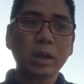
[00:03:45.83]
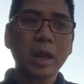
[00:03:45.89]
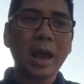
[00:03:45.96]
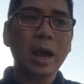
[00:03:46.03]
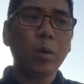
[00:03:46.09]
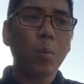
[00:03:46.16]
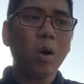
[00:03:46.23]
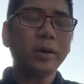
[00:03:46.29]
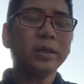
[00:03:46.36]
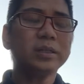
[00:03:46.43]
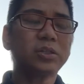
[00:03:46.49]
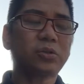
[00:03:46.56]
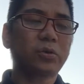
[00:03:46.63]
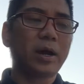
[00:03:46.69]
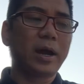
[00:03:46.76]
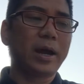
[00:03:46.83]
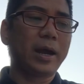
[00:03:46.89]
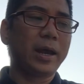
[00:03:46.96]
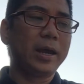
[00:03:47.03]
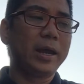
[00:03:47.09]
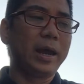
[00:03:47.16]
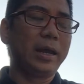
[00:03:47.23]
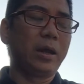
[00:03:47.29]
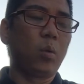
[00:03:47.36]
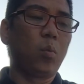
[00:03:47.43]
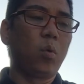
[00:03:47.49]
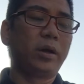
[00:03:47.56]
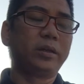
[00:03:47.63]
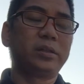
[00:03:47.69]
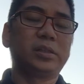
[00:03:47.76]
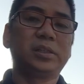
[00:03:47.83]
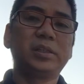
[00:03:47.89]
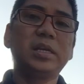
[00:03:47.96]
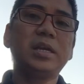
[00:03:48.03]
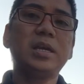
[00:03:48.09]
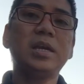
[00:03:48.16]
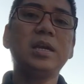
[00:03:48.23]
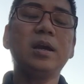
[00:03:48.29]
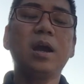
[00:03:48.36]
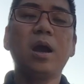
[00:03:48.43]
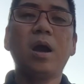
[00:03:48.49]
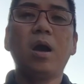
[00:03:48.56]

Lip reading: I want to try and I want to see